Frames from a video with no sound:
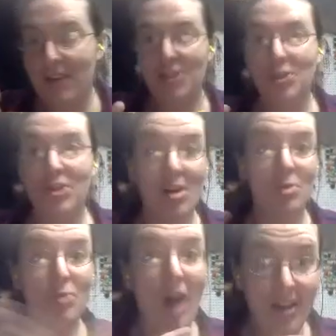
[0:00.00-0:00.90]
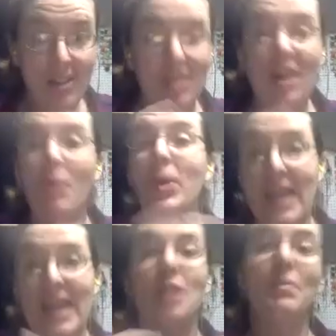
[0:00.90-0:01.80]
Fossils are rocks, not
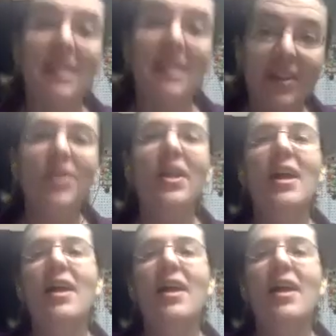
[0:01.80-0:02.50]
organic material.